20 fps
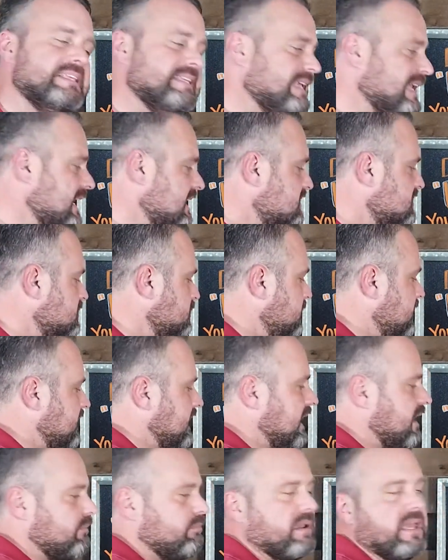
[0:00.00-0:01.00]
Yes, we
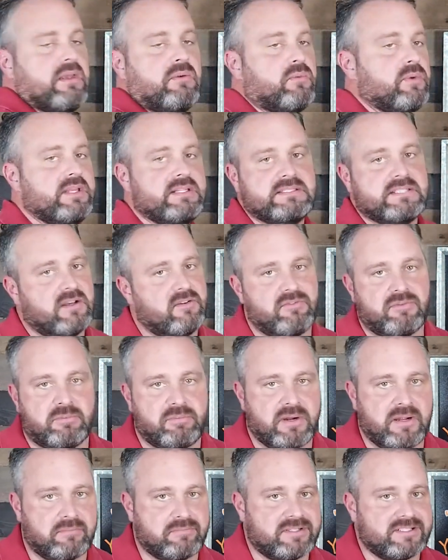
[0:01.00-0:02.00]
can't pay retail for
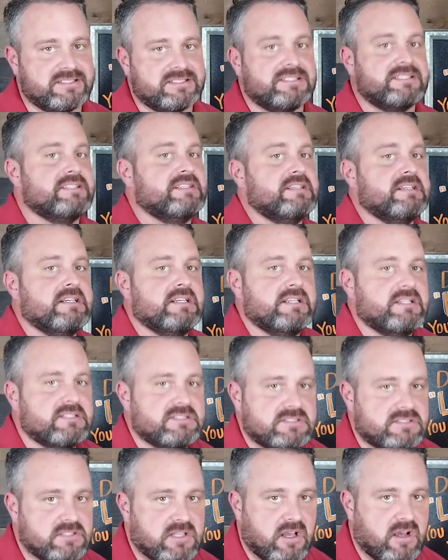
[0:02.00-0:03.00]
properties.
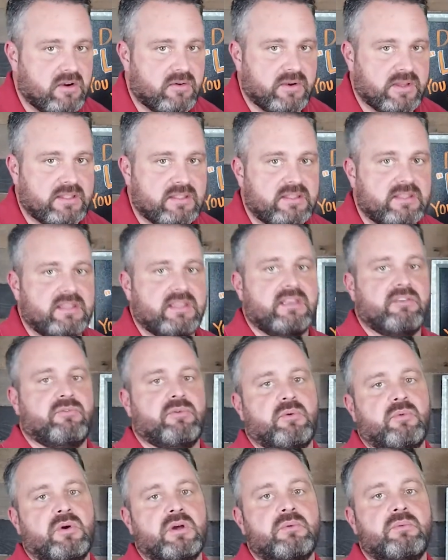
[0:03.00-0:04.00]
Sorry. If
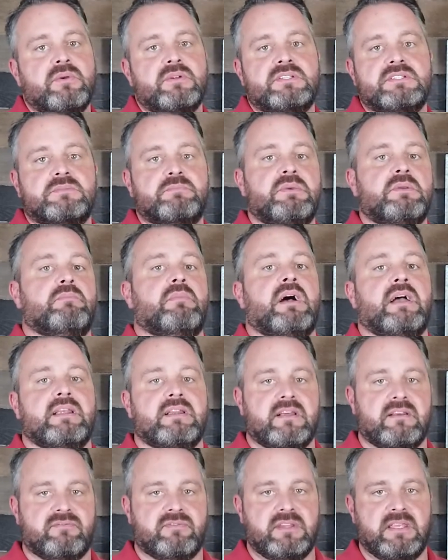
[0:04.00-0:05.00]
we would, we'd just be
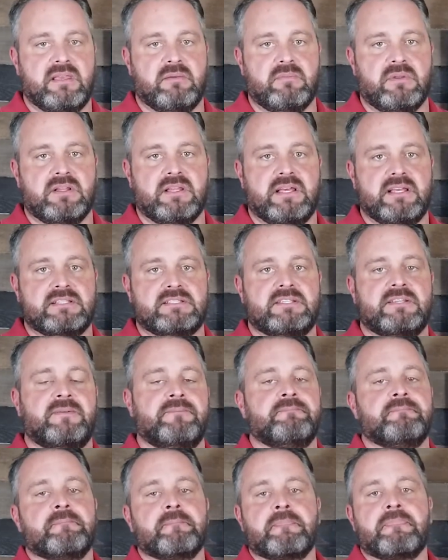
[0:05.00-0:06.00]
buying off the MLS
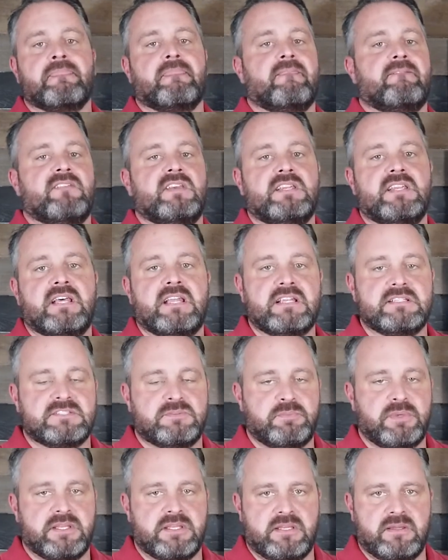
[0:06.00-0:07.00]
and not
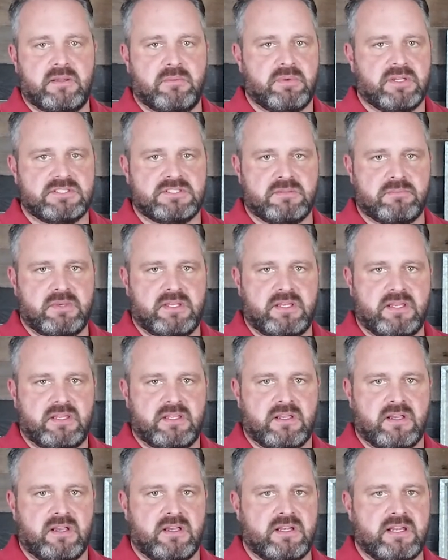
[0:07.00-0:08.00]
spending a bunch of
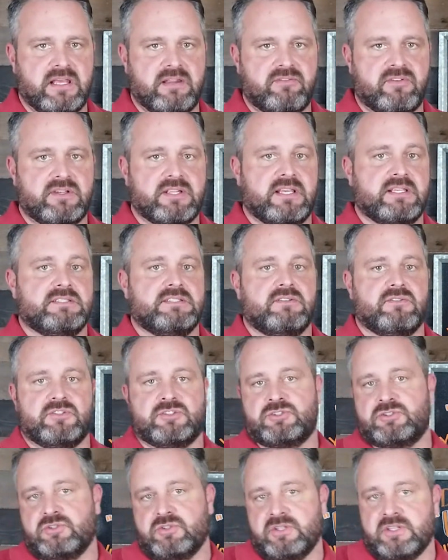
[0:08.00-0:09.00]
money on advertising
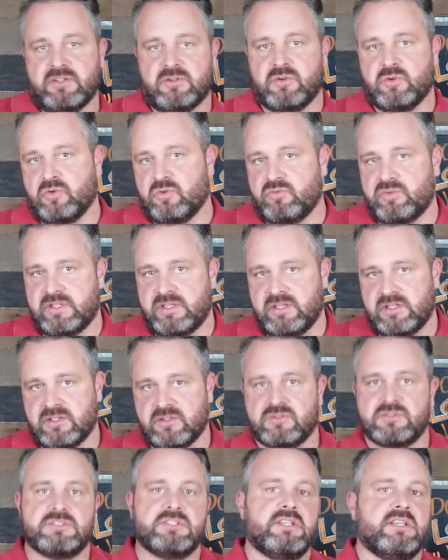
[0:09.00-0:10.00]
or shooting cool
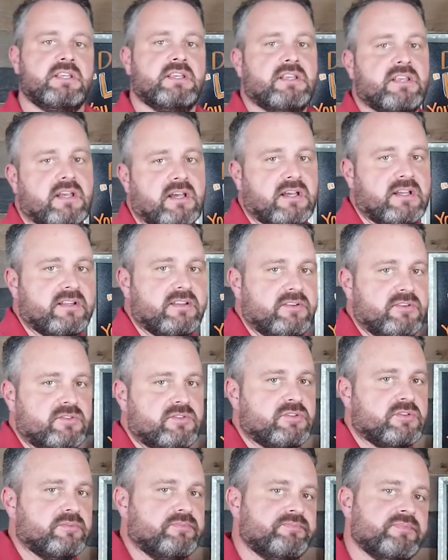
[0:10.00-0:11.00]
videos on
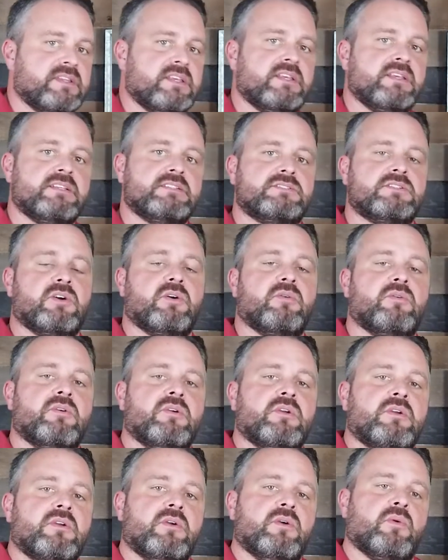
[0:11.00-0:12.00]
YouTube.
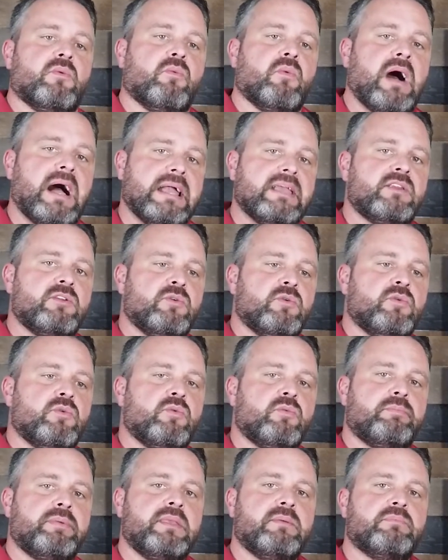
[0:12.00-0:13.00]
So why
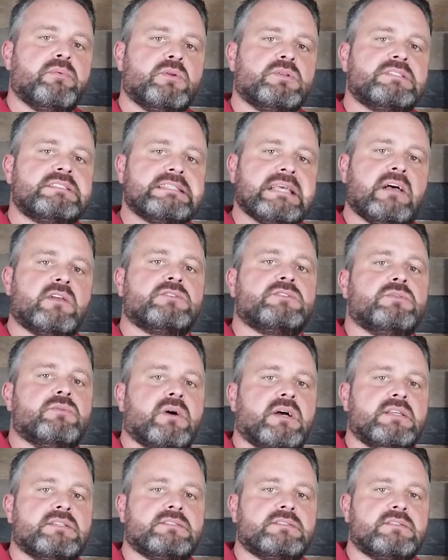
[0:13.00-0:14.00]
do people sell
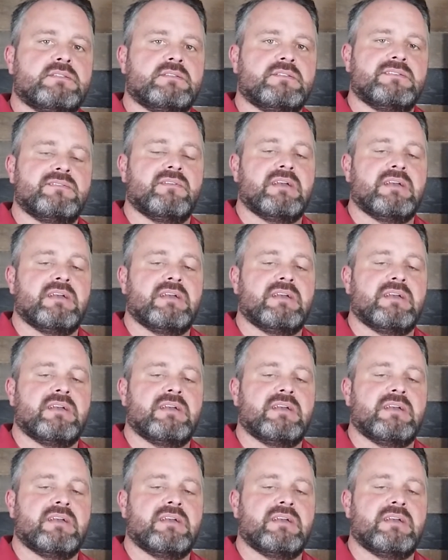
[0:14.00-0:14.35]
to us?